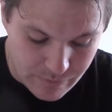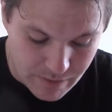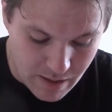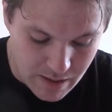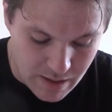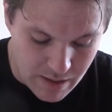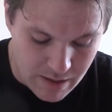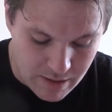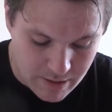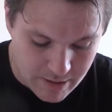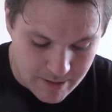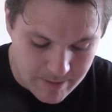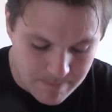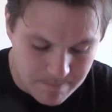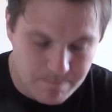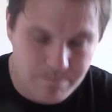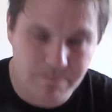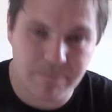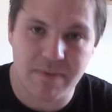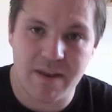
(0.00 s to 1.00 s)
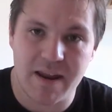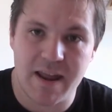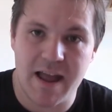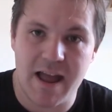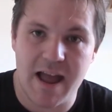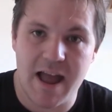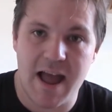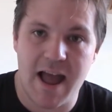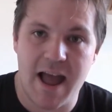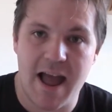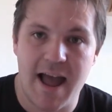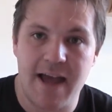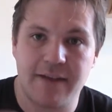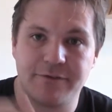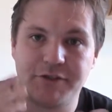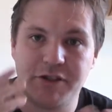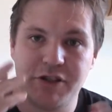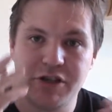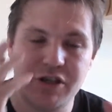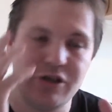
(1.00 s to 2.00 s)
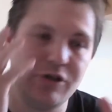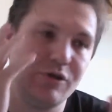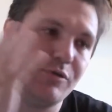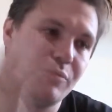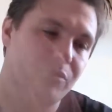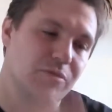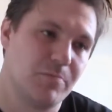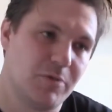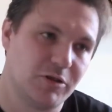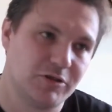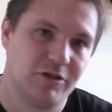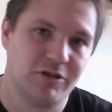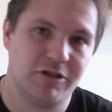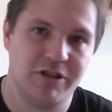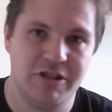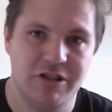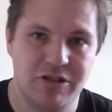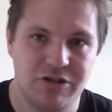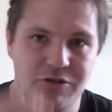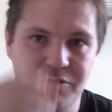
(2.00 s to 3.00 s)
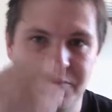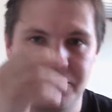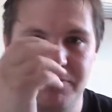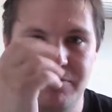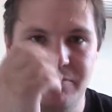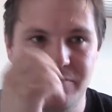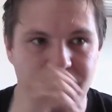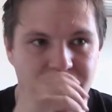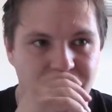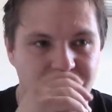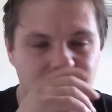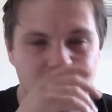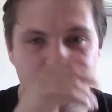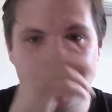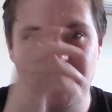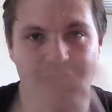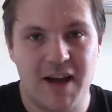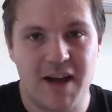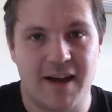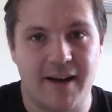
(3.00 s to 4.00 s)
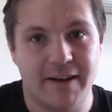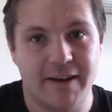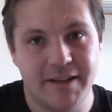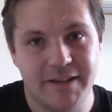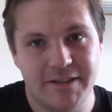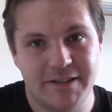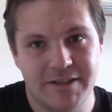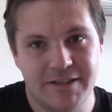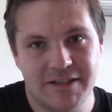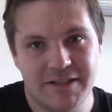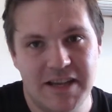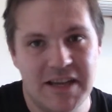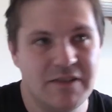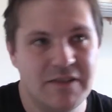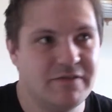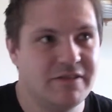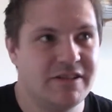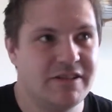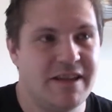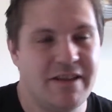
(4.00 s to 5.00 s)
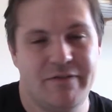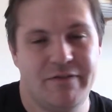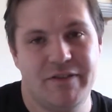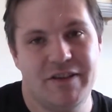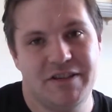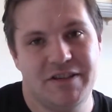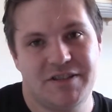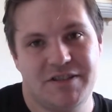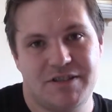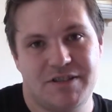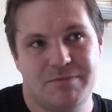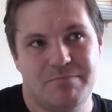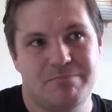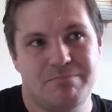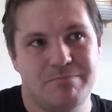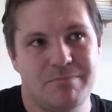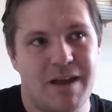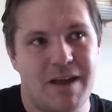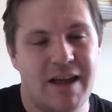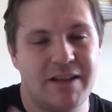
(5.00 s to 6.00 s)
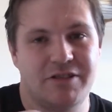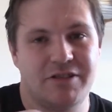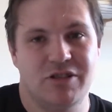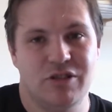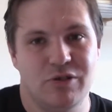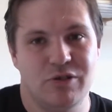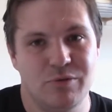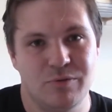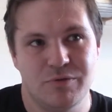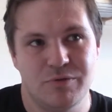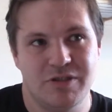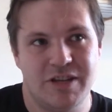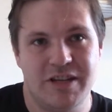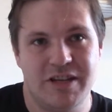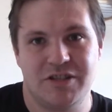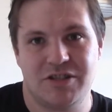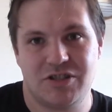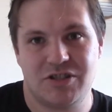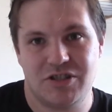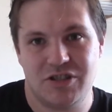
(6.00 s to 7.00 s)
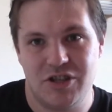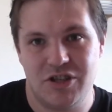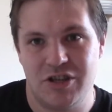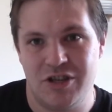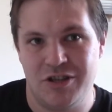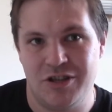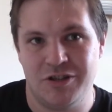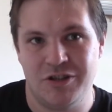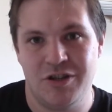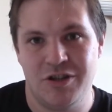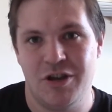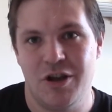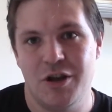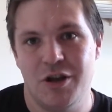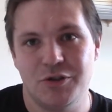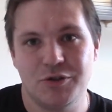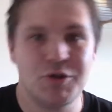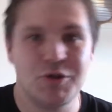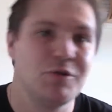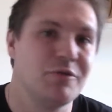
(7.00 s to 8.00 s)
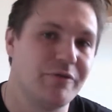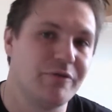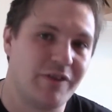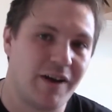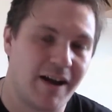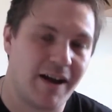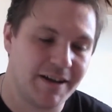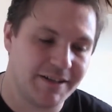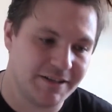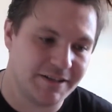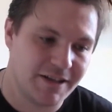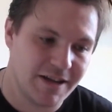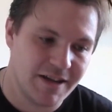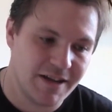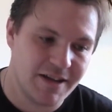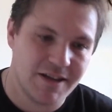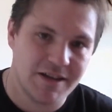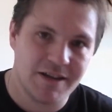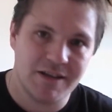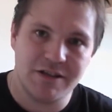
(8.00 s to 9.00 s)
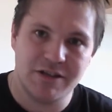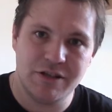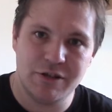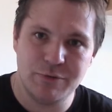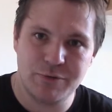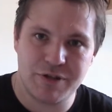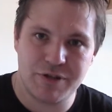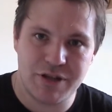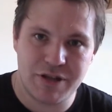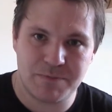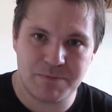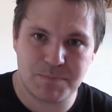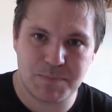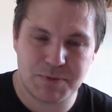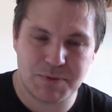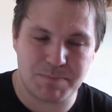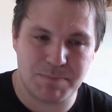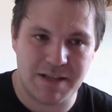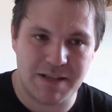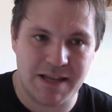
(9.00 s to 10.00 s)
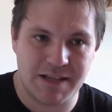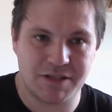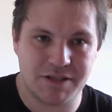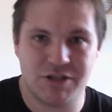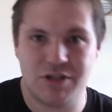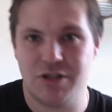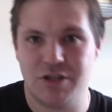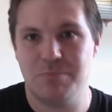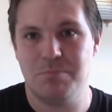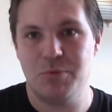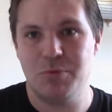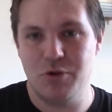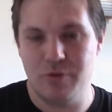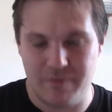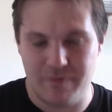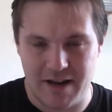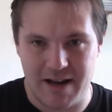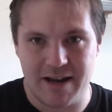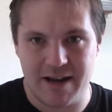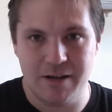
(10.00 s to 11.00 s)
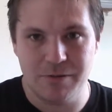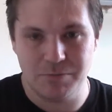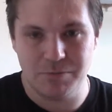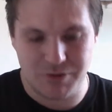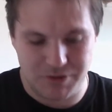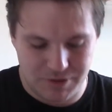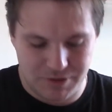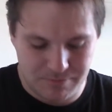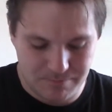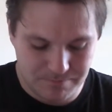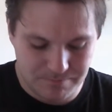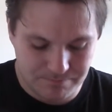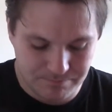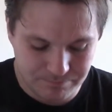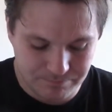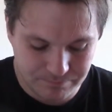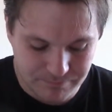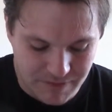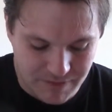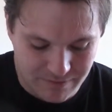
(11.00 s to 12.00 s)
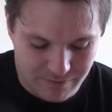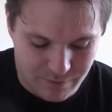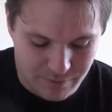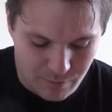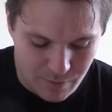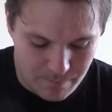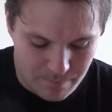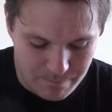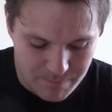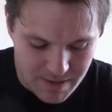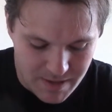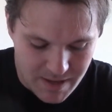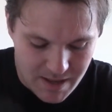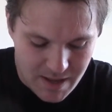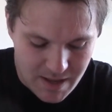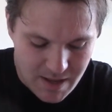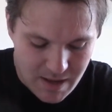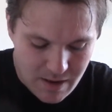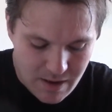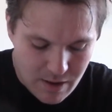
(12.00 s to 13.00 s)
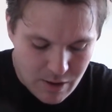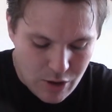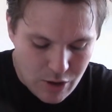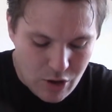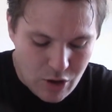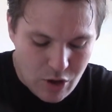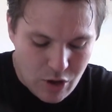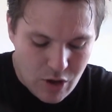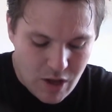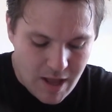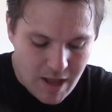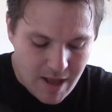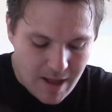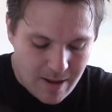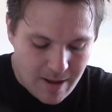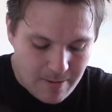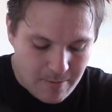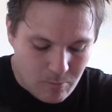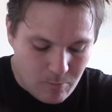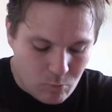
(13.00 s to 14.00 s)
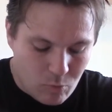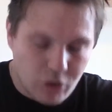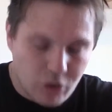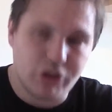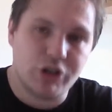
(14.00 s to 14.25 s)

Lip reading: after you use a model and it's done a fight, even if it's had to use its turn to fight, use the splat to move out if you want. What you